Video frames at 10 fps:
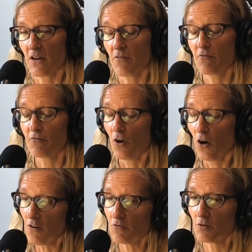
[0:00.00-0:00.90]

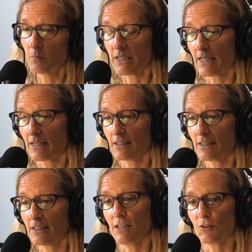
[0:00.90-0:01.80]
Far from being a
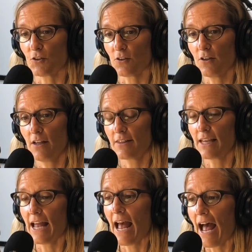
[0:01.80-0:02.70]
teenager,
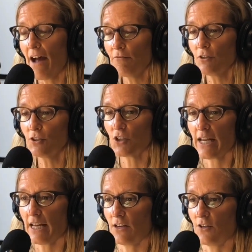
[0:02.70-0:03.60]
the average
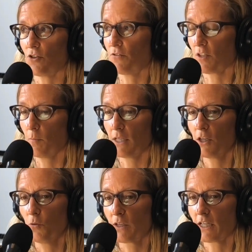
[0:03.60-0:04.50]
age of somebody
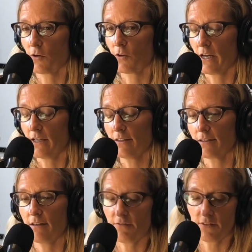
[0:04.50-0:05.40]
who would get a raise
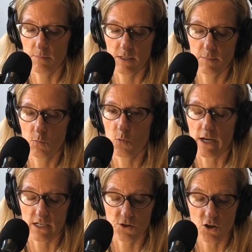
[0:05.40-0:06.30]
if the minimum
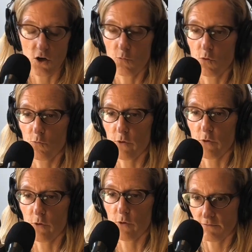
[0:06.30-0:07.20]
wage were
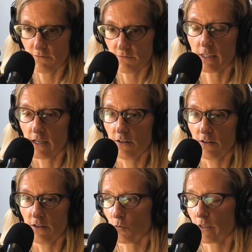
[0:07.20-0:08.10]
raised to $15 in
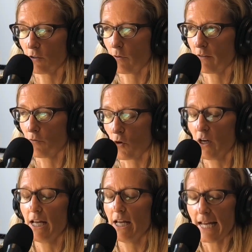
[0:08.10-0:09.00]
2024
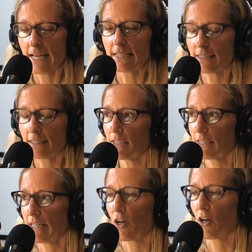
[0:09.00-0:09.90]
is something
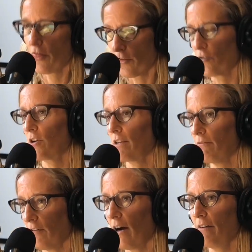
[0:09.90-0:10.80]
like
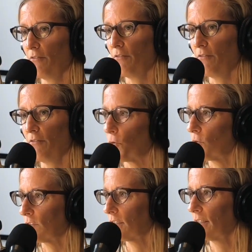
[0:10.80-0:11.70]
35 years
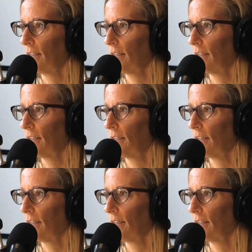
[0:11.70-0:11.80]
old.